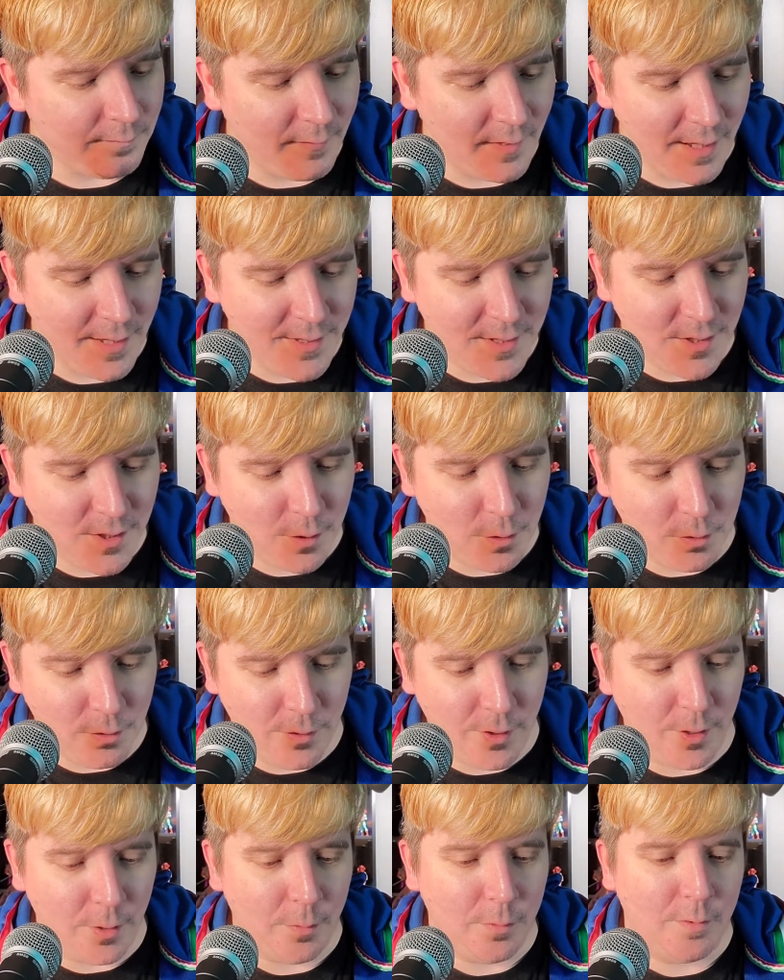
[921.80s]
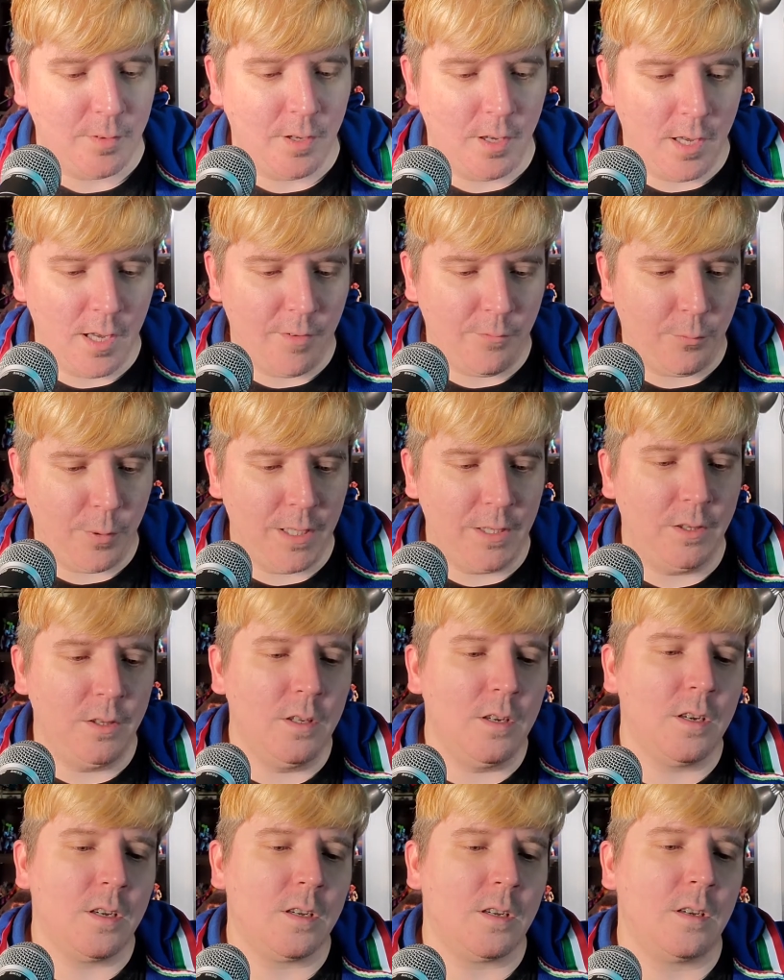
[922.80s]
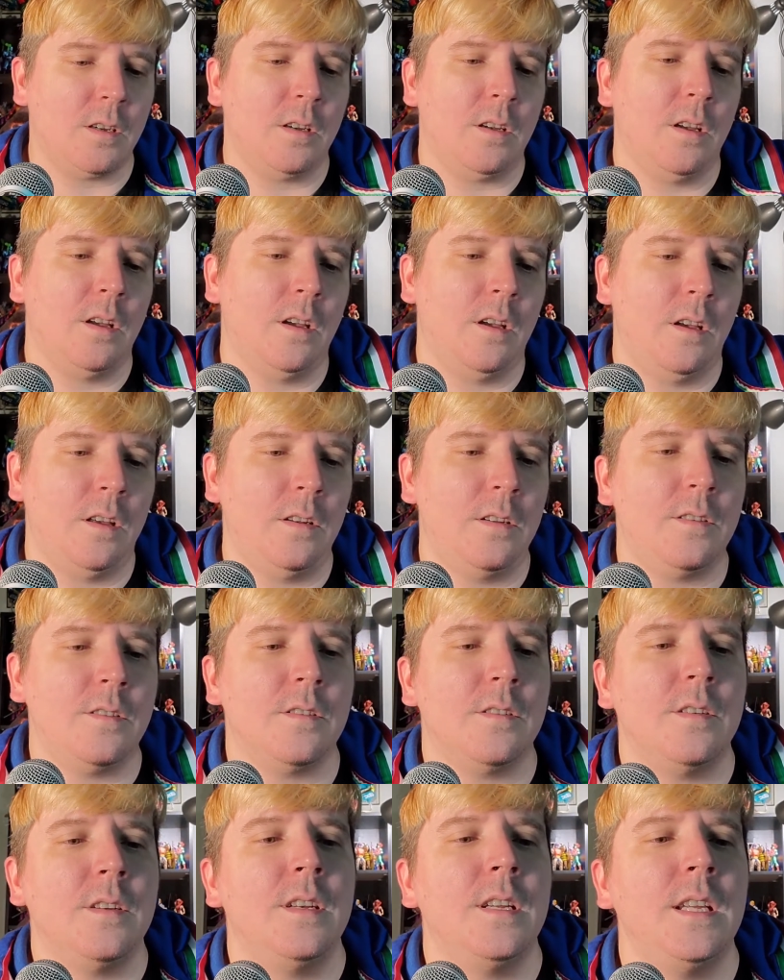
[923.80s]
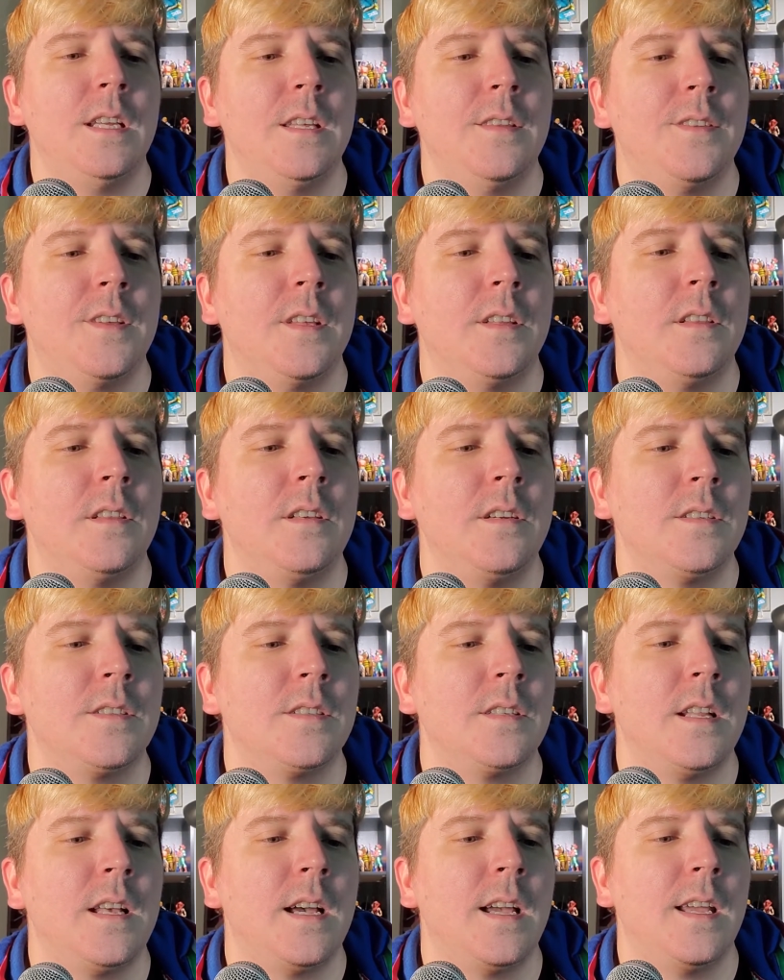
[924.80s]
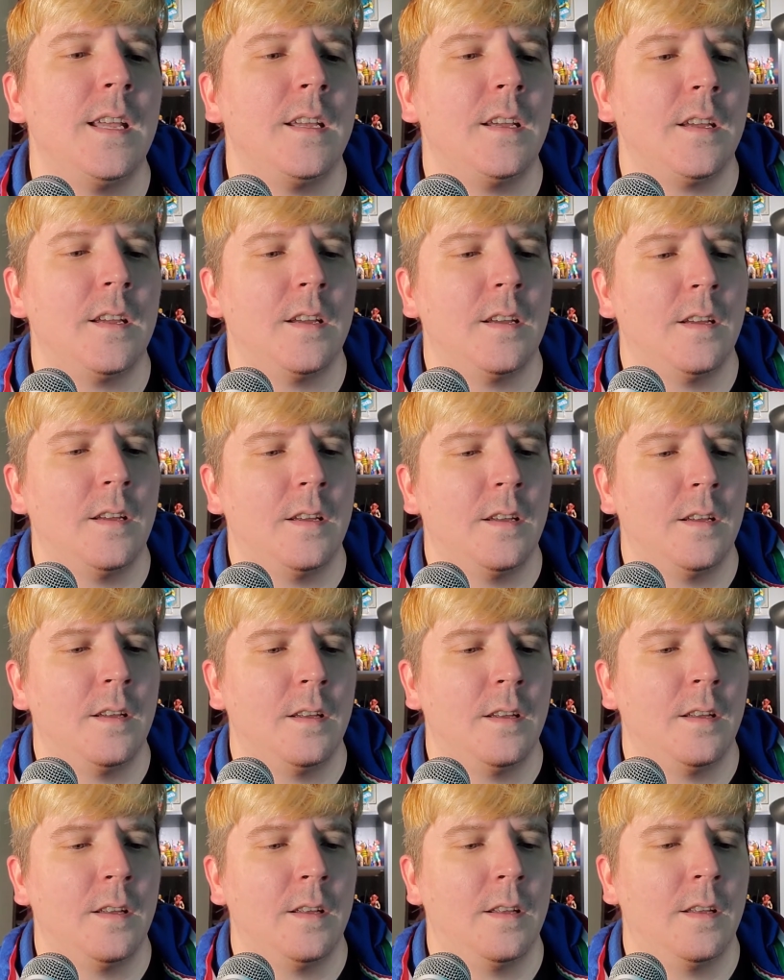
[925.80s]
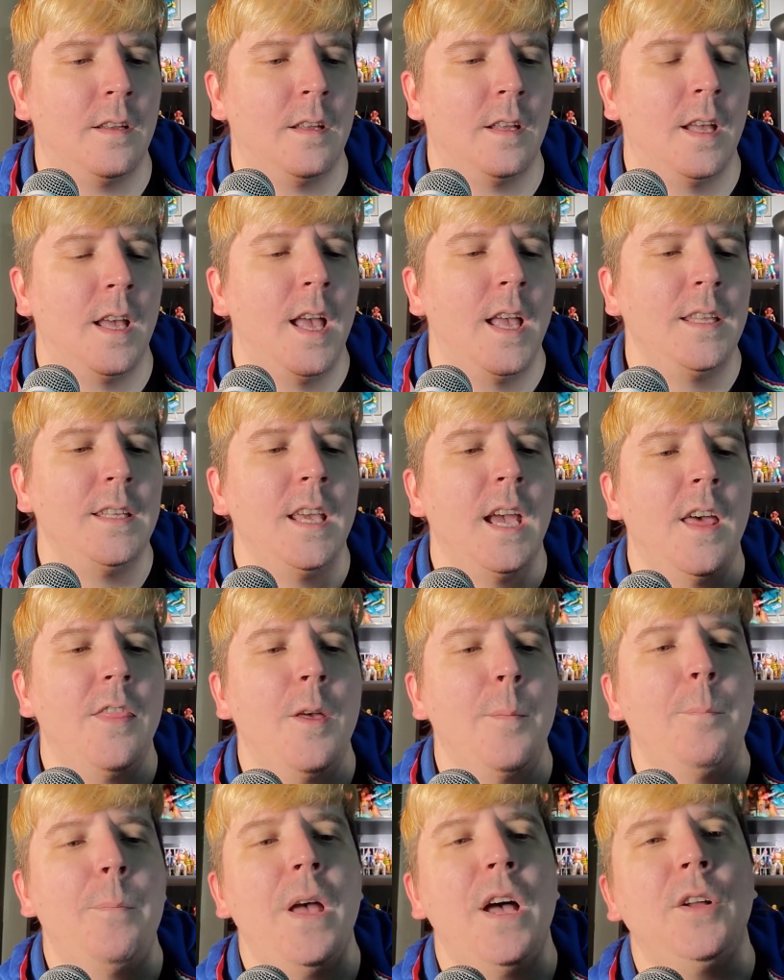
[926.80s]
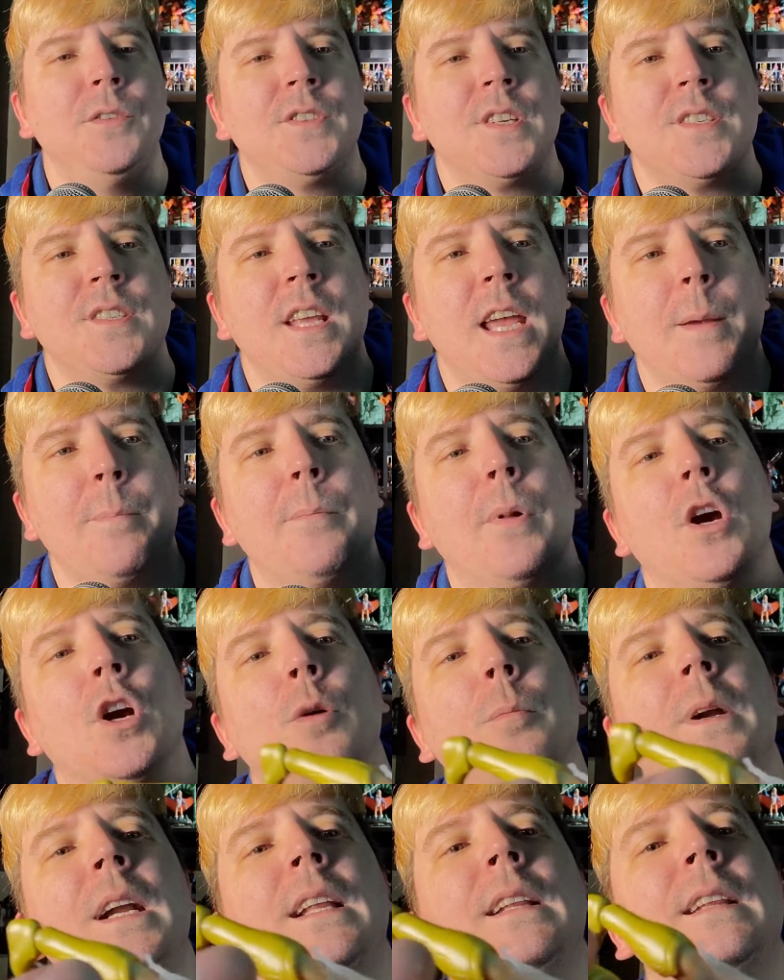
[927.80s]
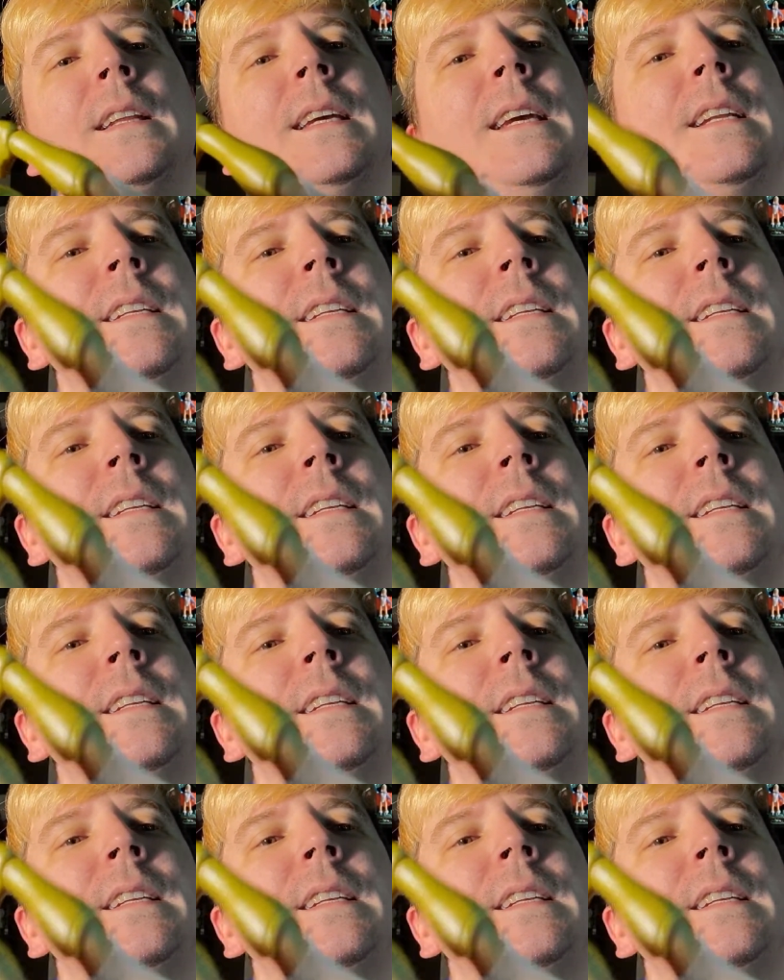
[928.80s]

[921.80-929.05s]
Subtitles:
This is cool, though. If we look underneath, it looks like... Yeah, the belt is like permanently